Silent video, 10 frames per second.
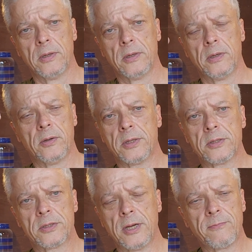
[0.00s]
You know, it
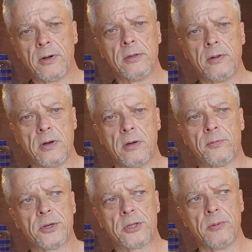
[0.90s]
doesn't take very long
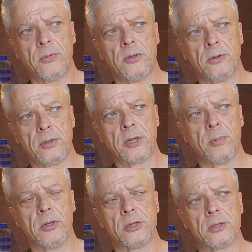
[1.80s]
for someone to think
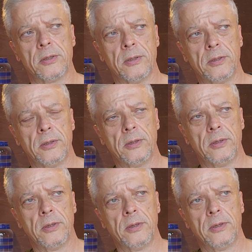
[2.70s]
about this
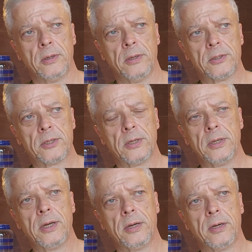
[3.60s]
and say,
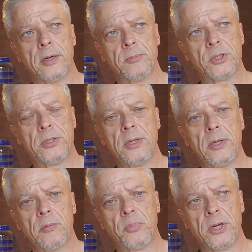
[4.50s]
yeah, I'm
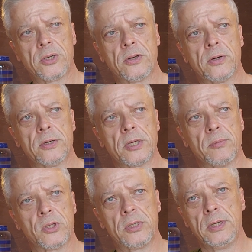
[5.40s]
seeing pictures,
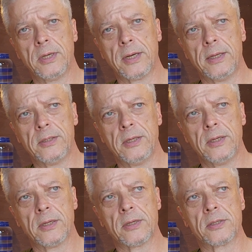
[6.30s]
I'm seeing
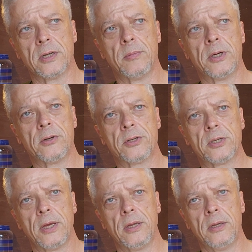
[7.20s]
ideas, I'm
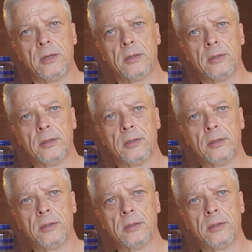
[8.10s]
understanding